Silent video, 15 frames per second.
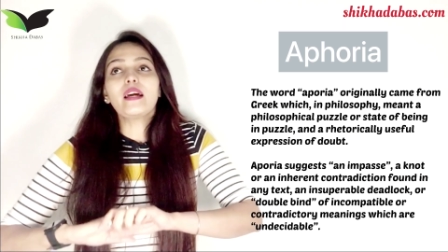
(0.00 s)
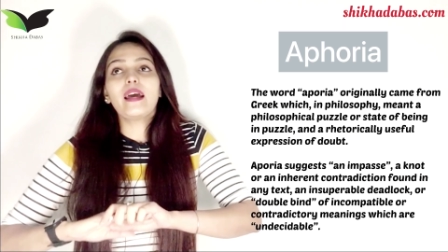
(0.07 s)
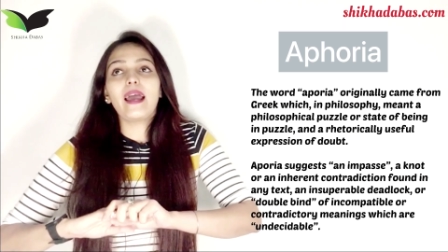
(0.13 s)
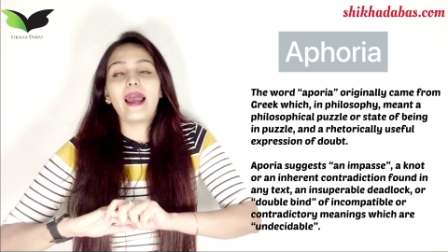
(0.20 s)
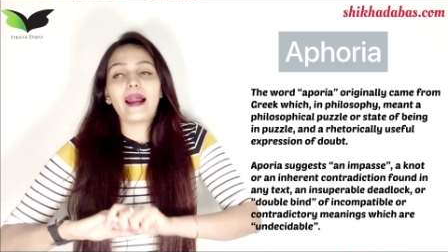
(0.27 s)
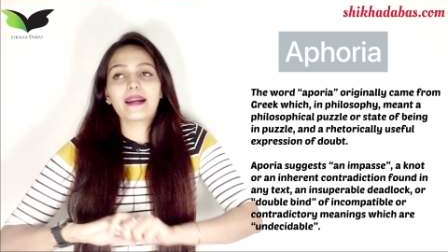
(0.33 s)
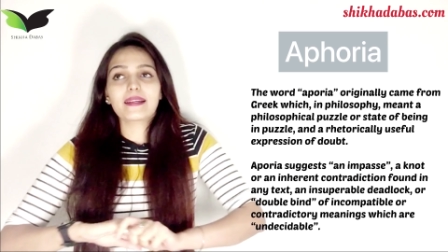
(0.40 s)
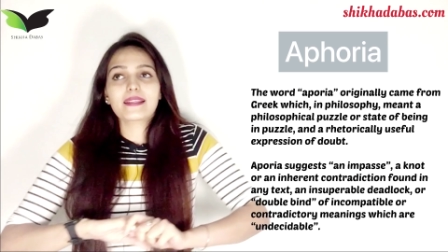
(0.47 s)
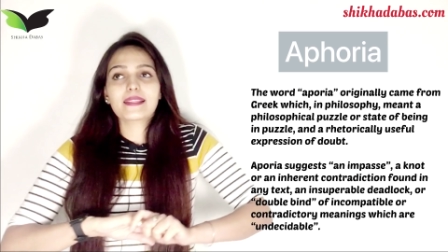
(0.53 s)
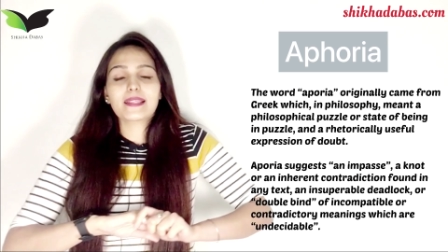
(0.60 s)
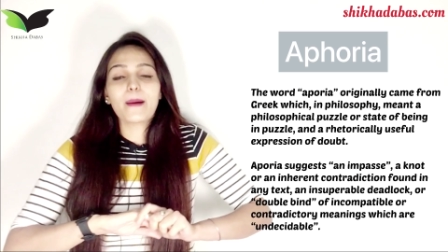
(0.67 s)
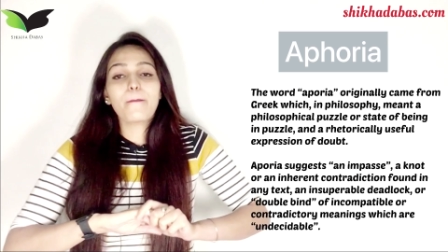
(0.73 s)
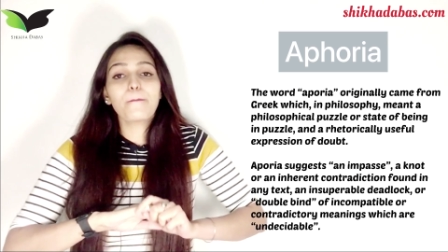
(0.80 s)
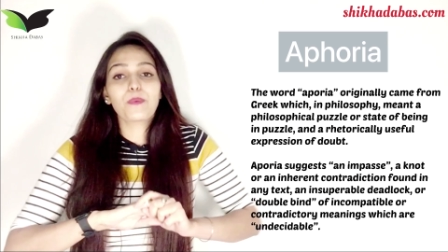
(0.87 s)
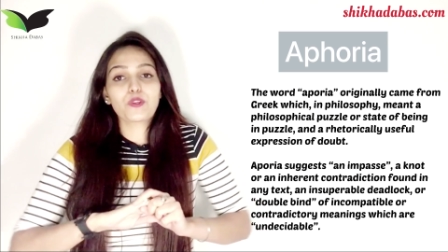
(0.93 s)
at
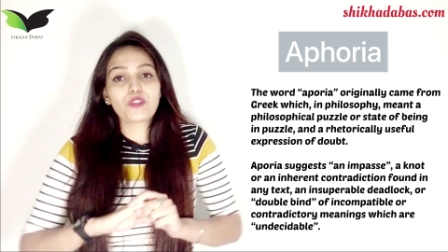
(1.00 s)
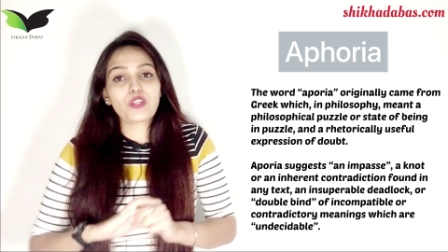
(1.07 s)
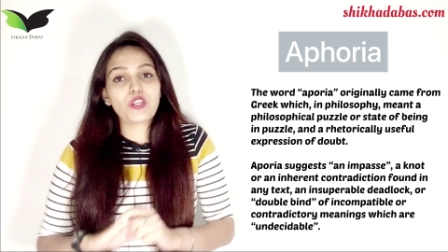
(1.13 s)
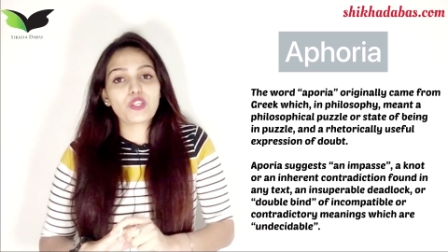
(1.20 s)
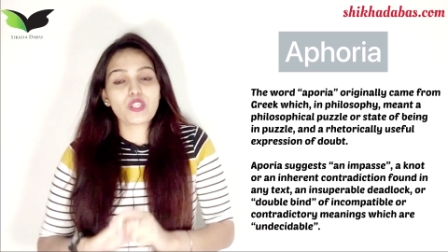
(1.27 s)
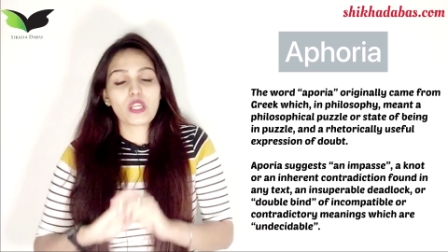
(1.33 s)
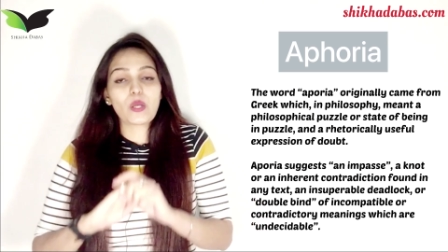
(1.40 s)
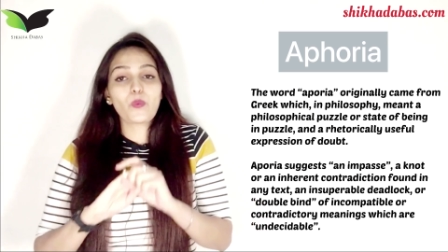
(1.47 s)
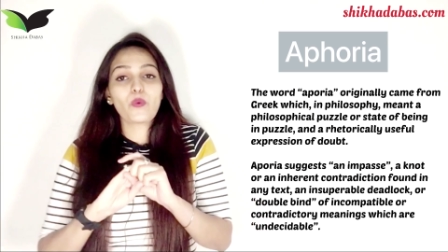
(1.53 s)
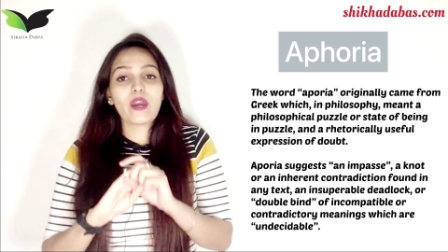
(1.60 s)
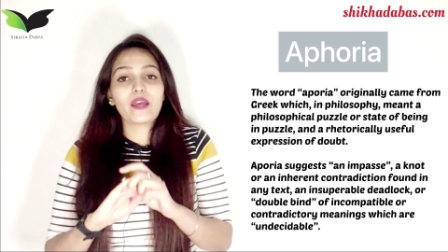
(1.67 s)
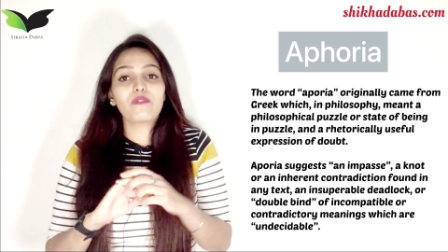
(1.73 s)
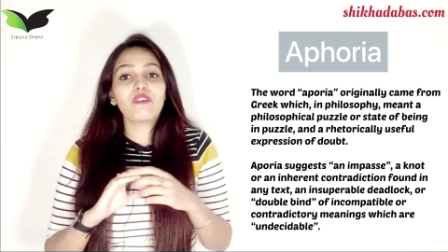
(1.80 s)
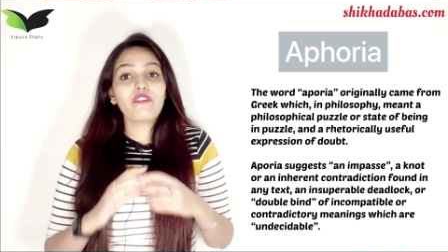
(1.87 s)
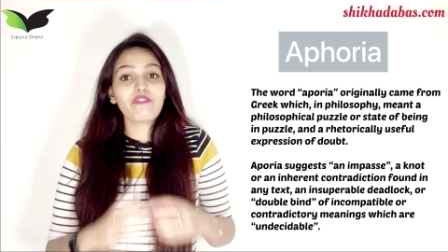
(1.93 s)
some position
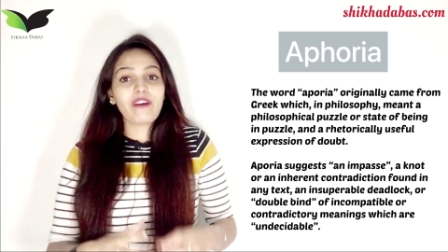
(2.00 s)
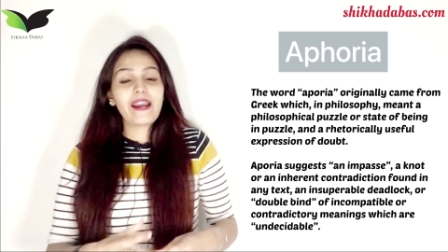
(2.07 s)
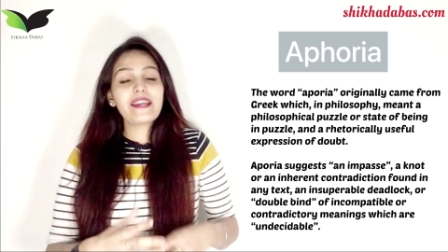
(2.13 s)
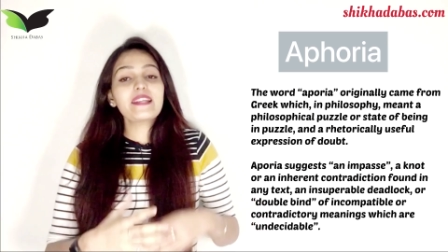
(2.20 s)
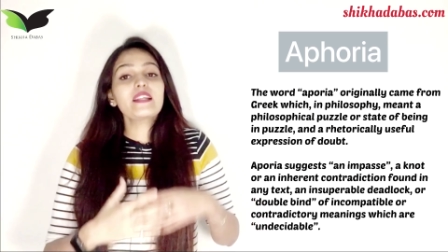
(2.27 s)
where we find